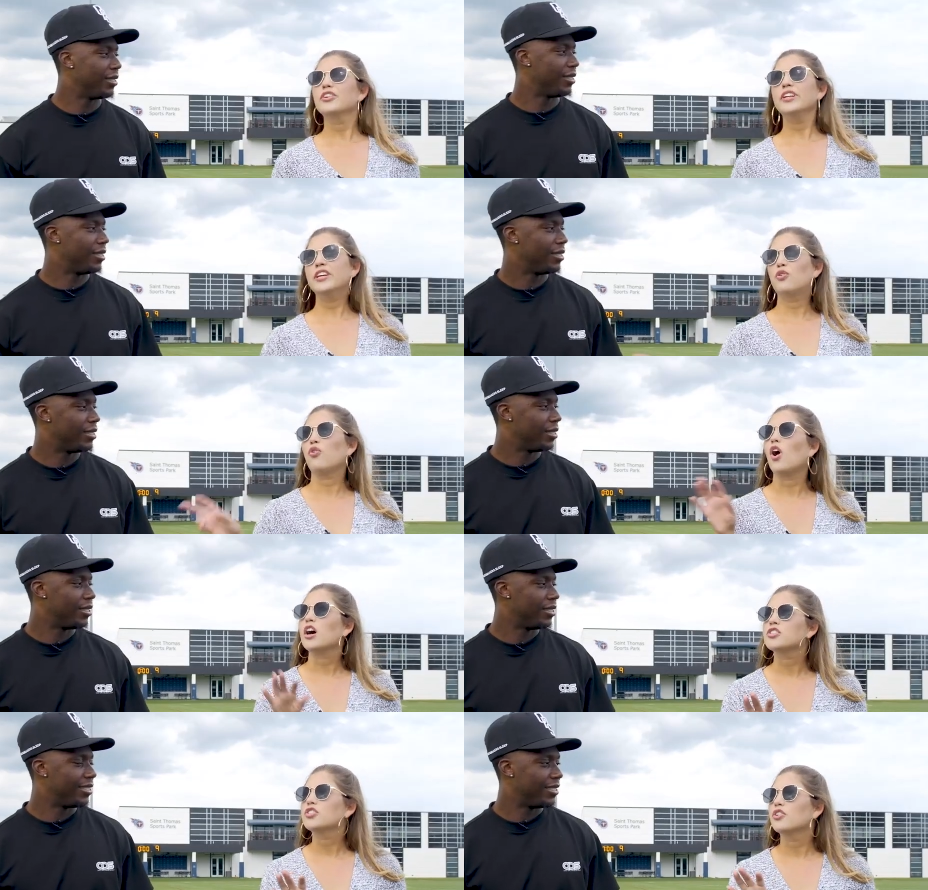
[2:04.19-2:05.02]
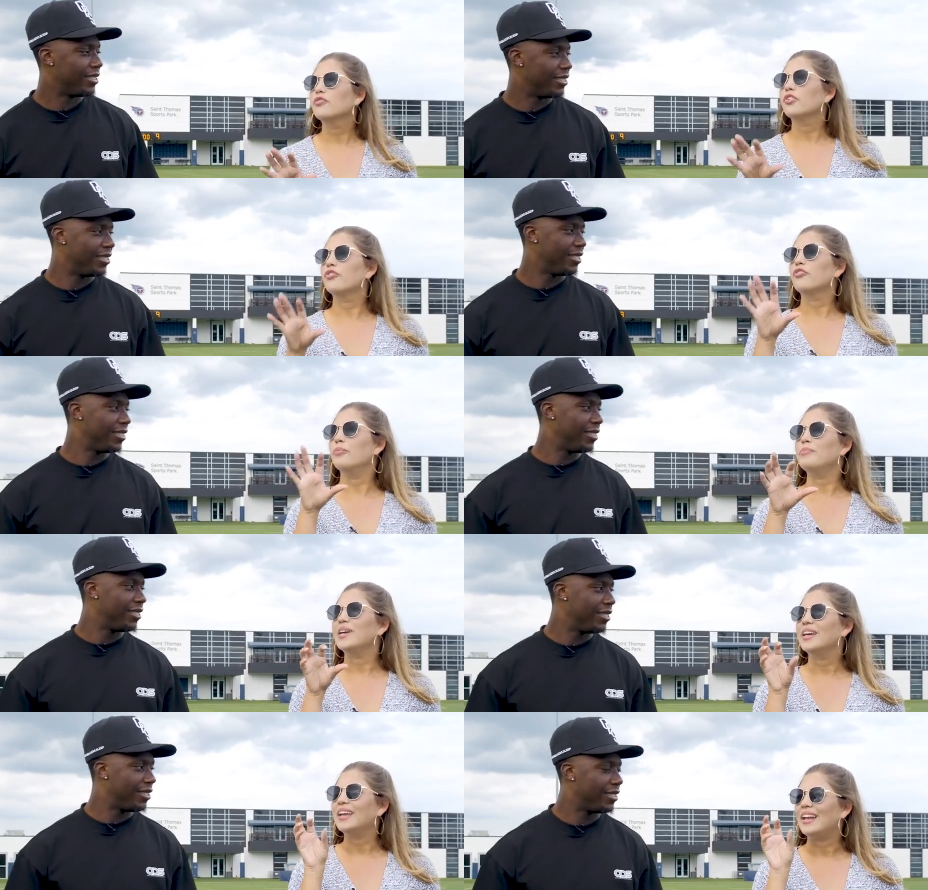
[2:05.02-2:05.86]
Speaker 1: there any crossover from
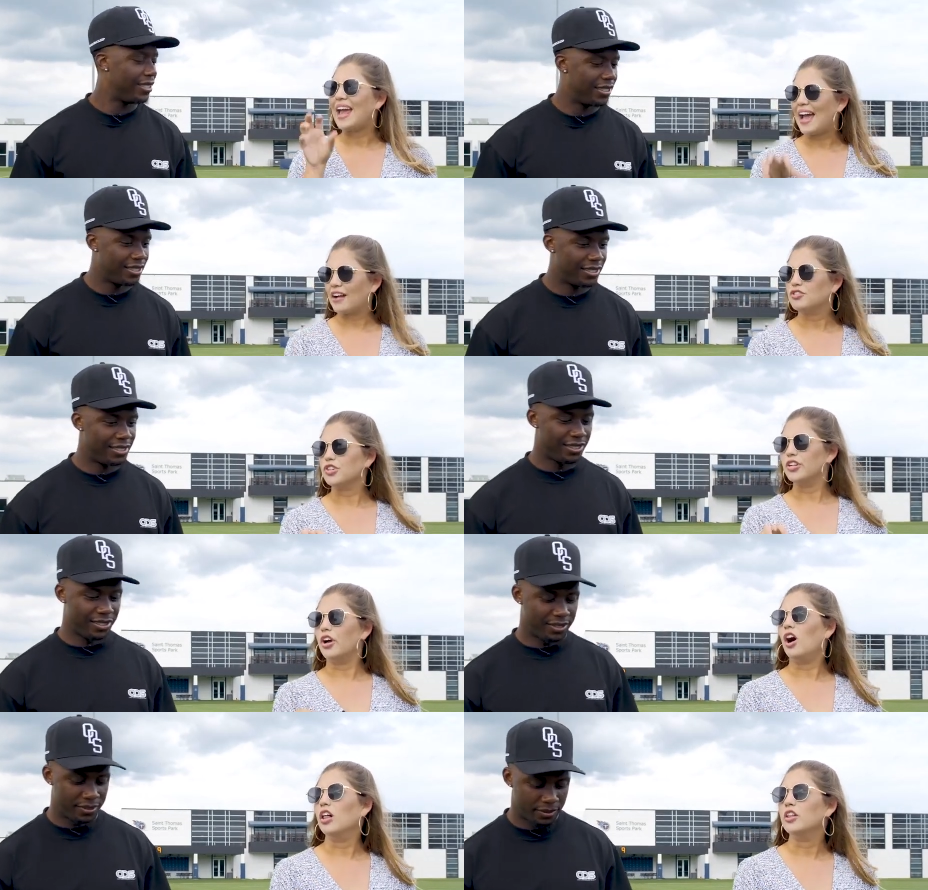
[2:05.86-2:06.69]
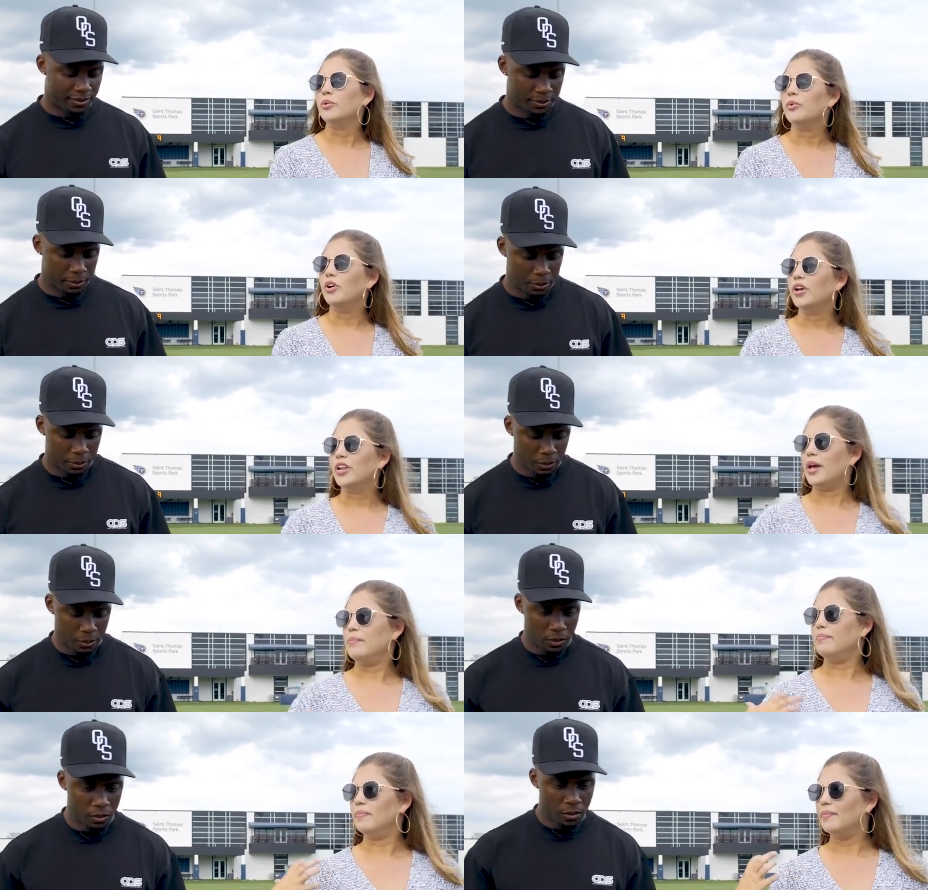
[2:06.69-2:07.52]
being an actor in Hollywood
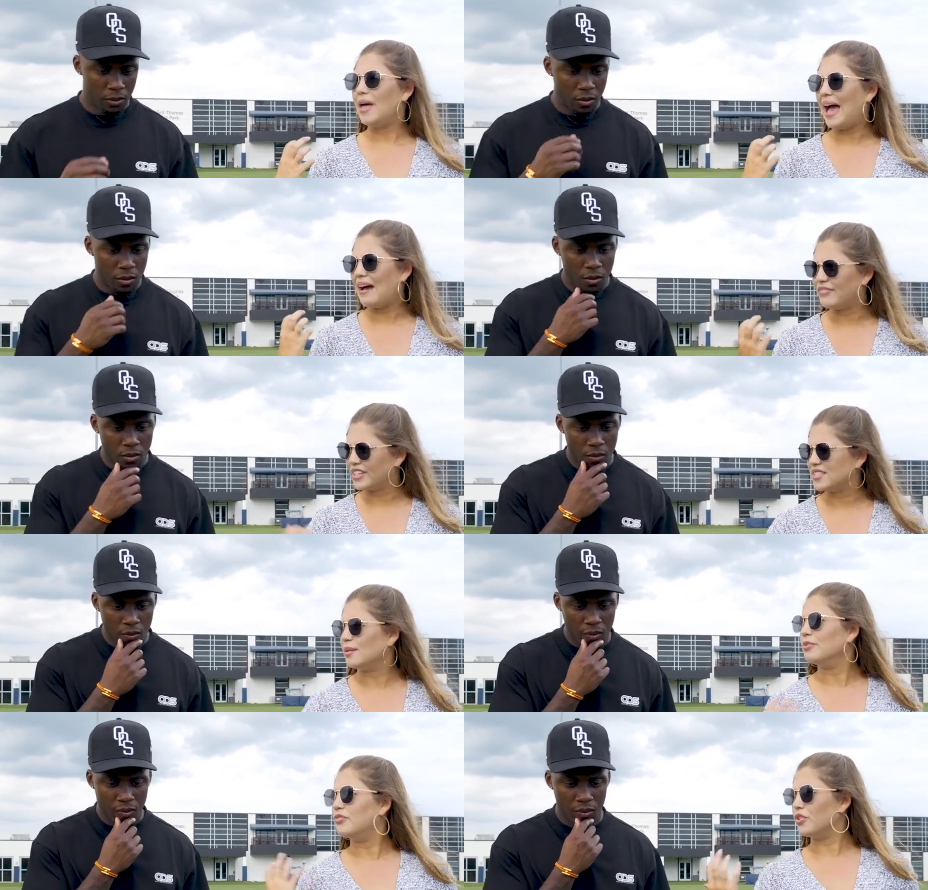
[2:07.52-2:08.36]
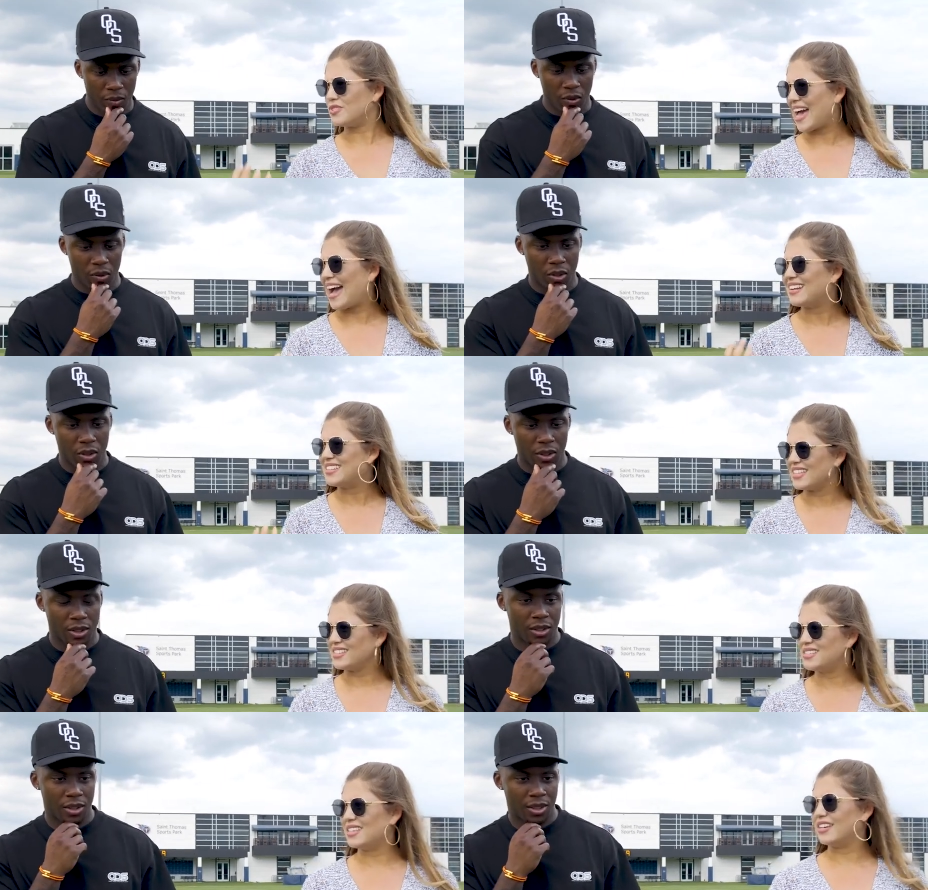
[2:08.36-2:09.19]
and having some of those
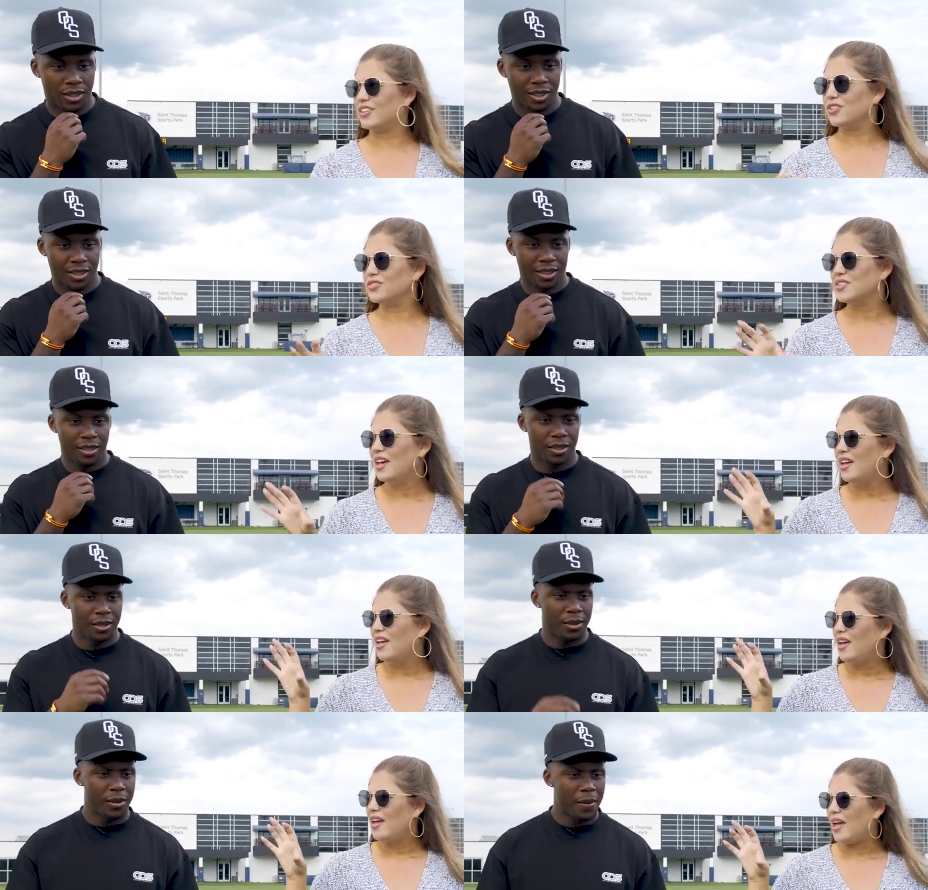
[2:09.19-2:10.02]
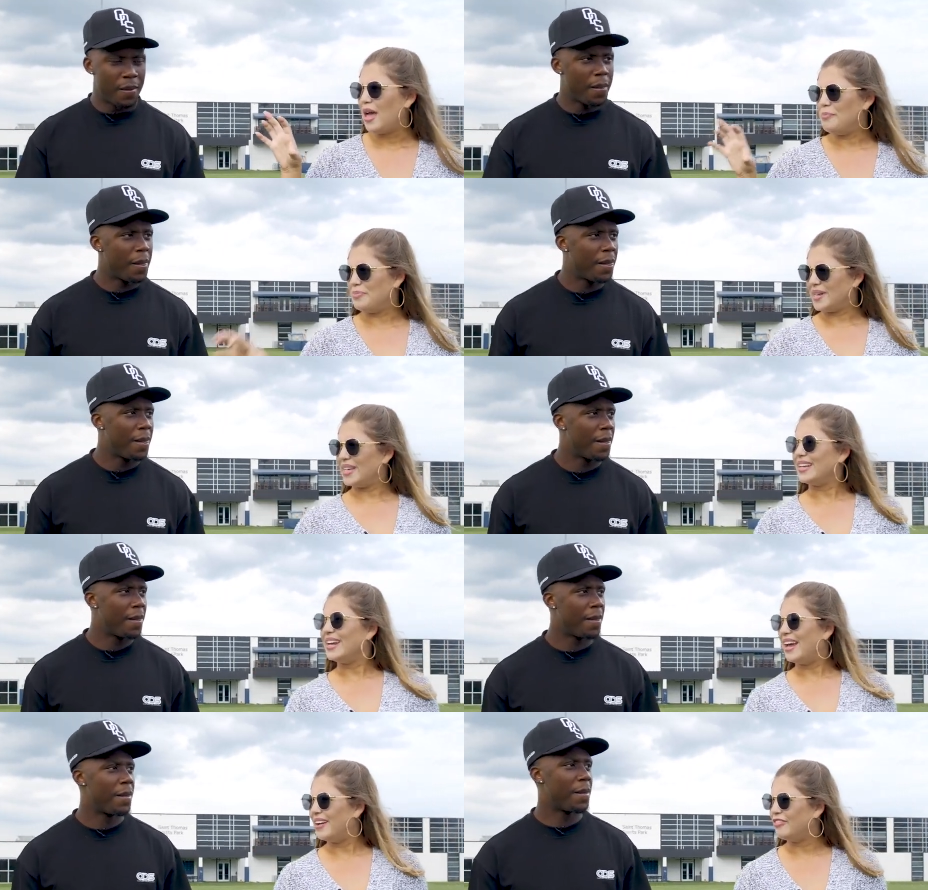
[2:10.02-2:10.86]
acting skills and being
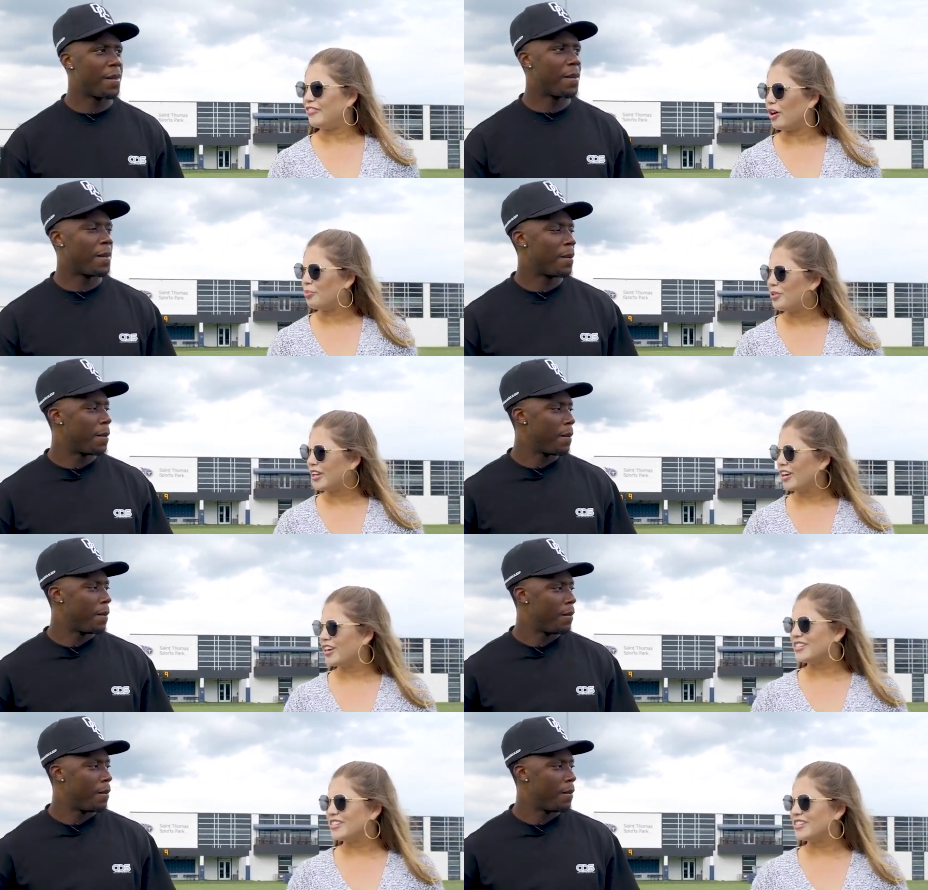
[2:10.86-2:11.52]
an NFL player?